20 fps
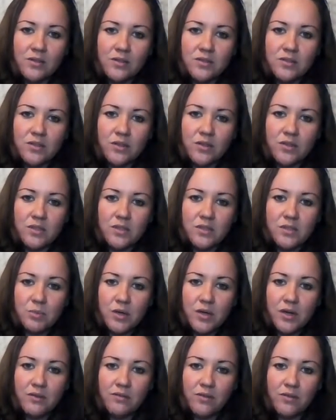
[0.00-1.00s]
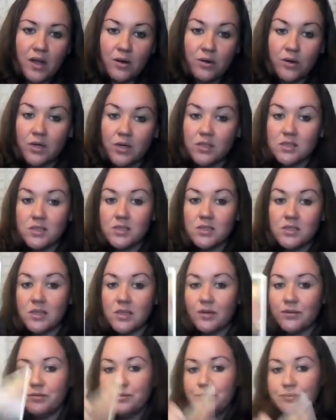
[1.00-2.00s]
So there's pretty flowers and
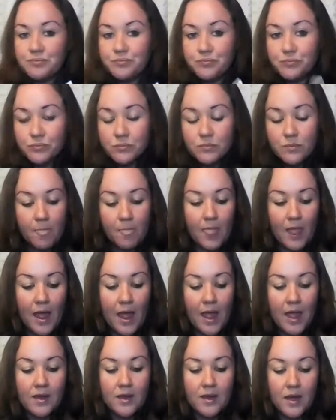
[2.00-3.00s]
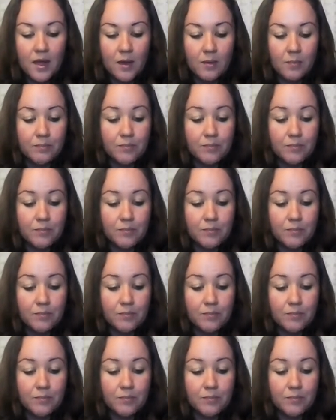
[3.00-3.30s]
stuff. And